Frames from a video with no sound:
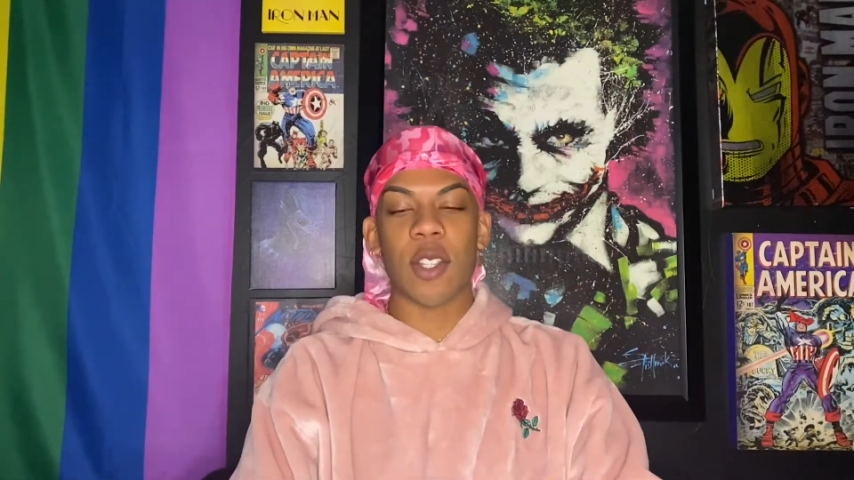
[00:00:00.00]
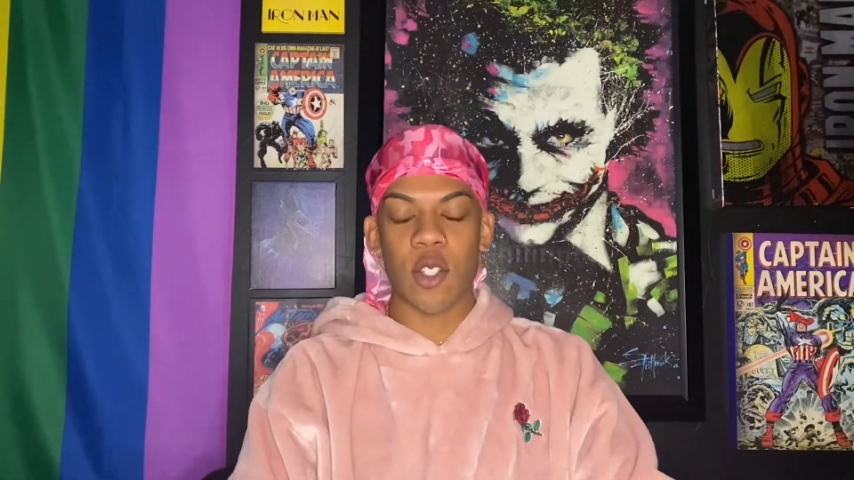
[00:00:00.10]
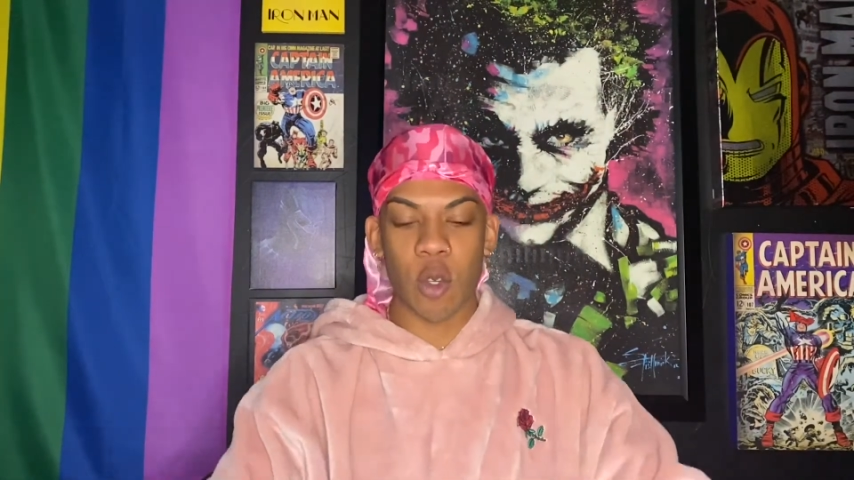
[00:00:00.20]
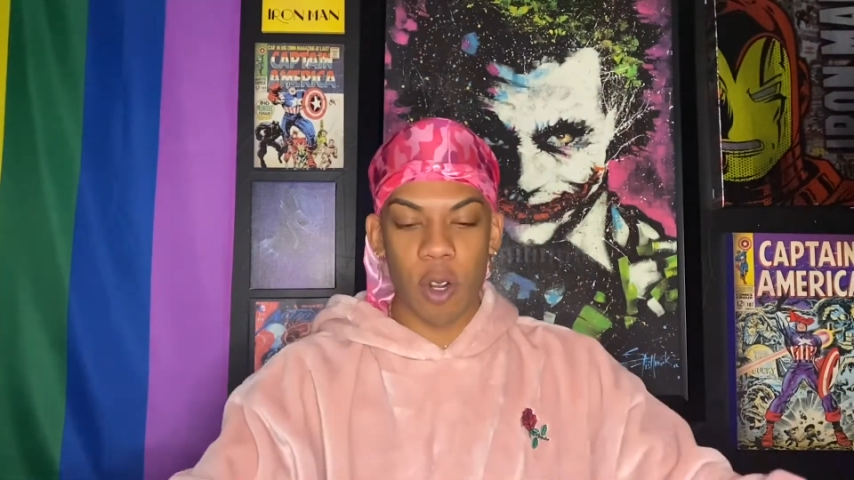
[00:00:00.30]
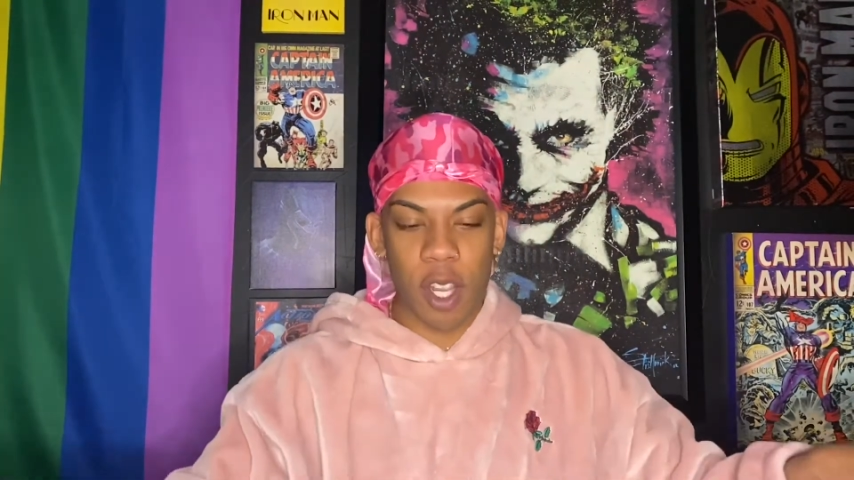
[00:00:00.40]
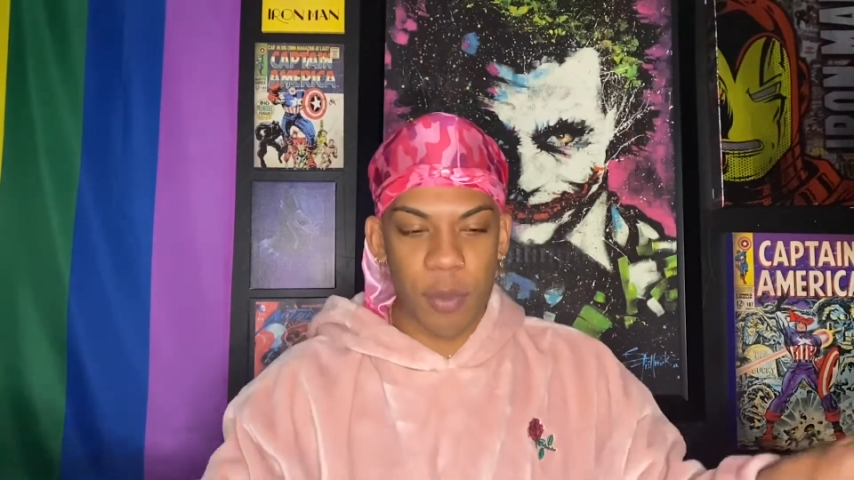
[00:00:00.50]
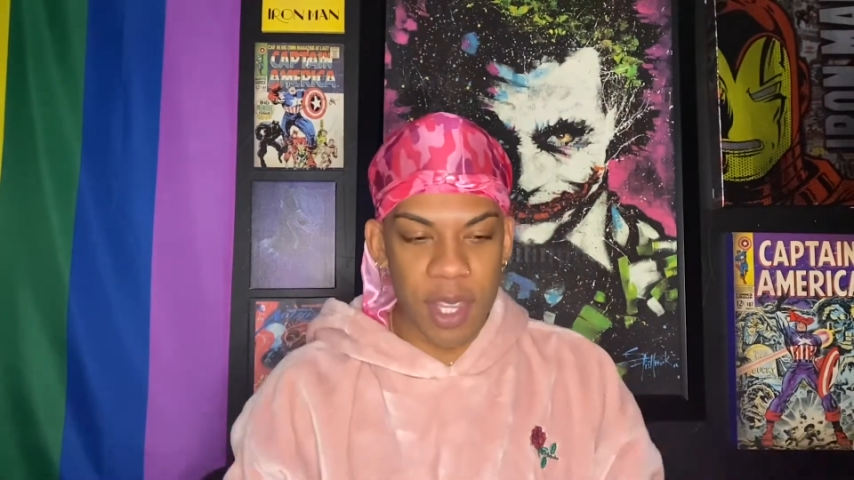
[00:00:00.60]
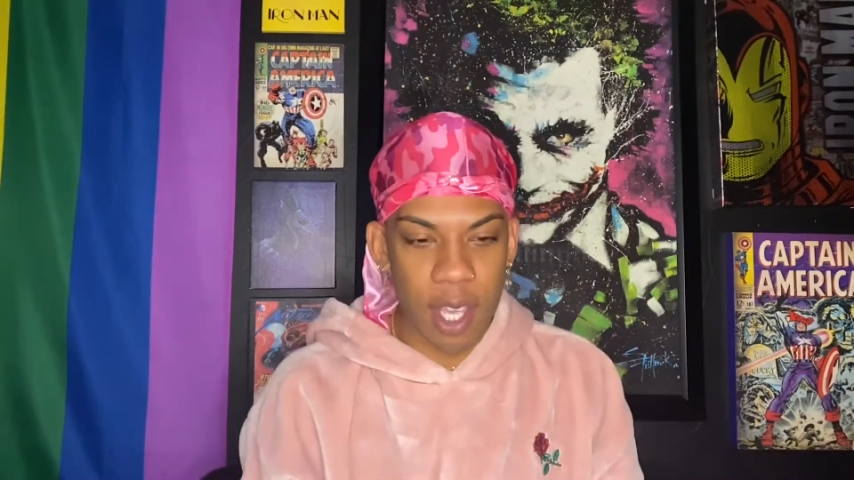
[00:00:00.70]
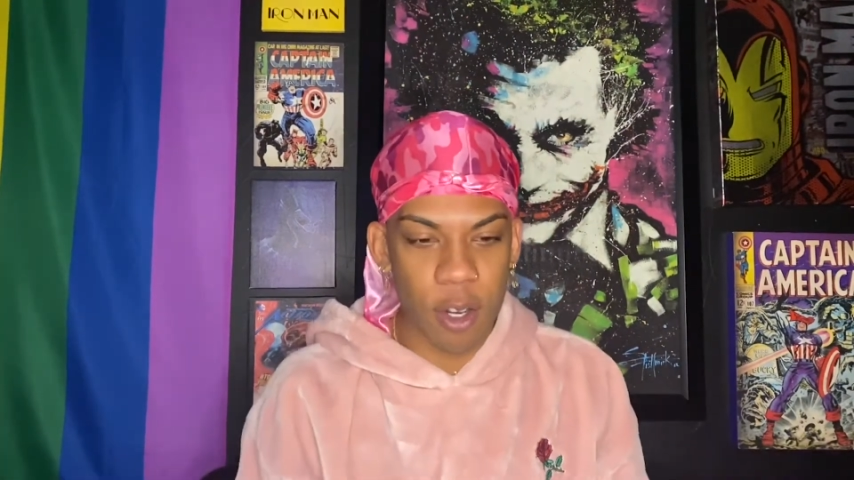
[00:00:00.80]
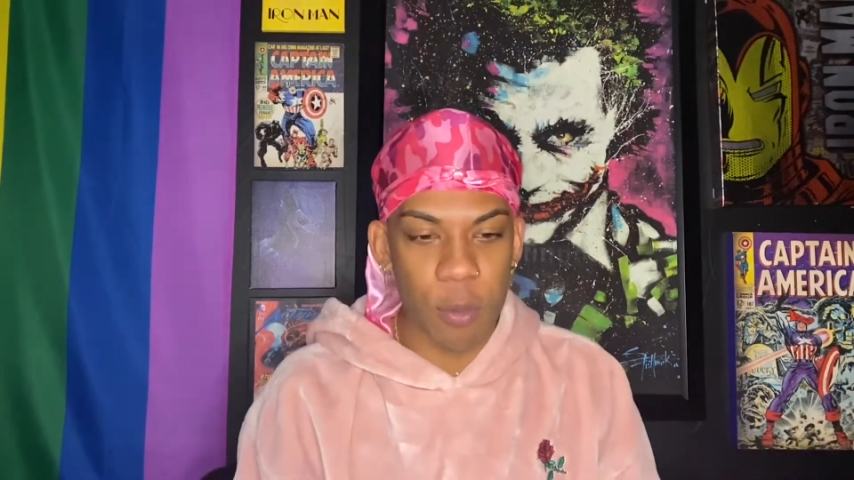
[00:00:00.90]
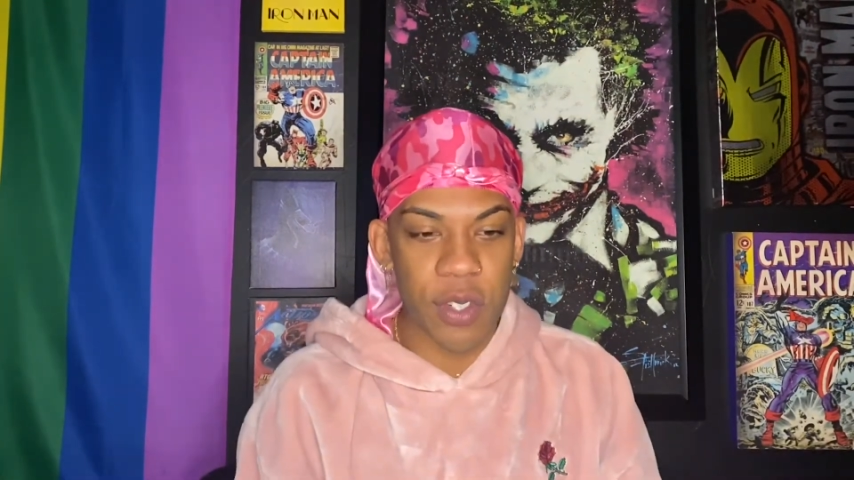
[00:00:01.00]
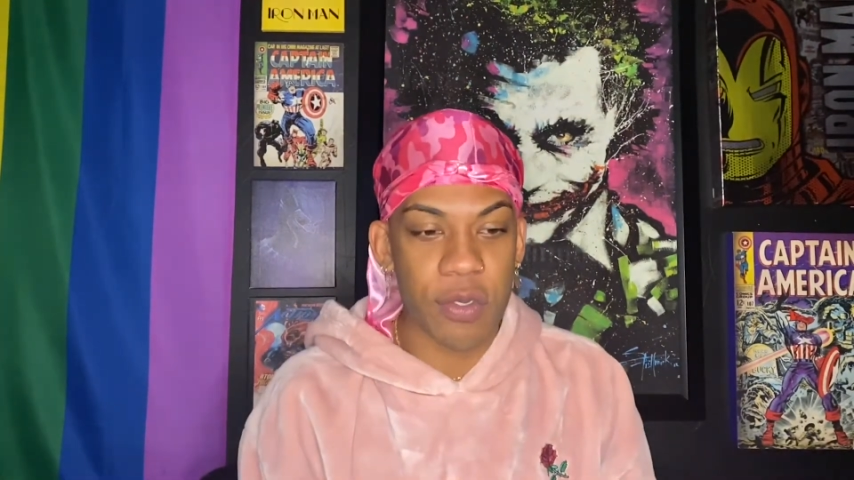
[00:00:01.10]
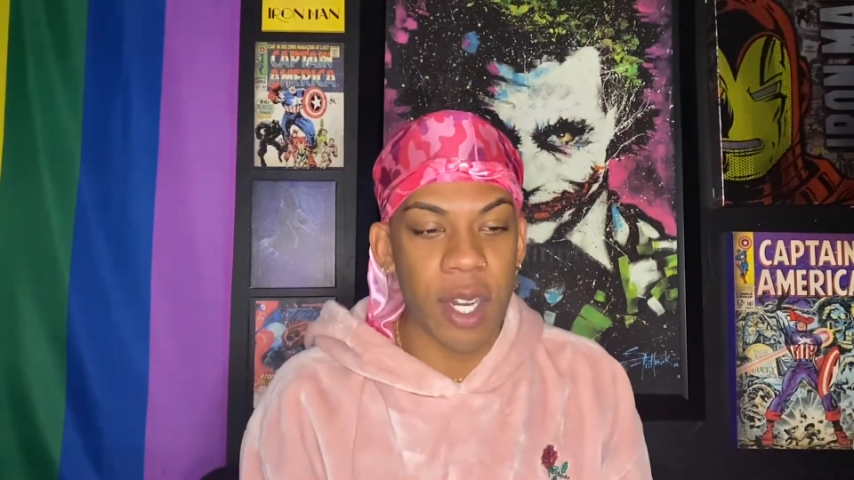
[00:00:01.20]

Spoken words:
so growing up in the ghetto was very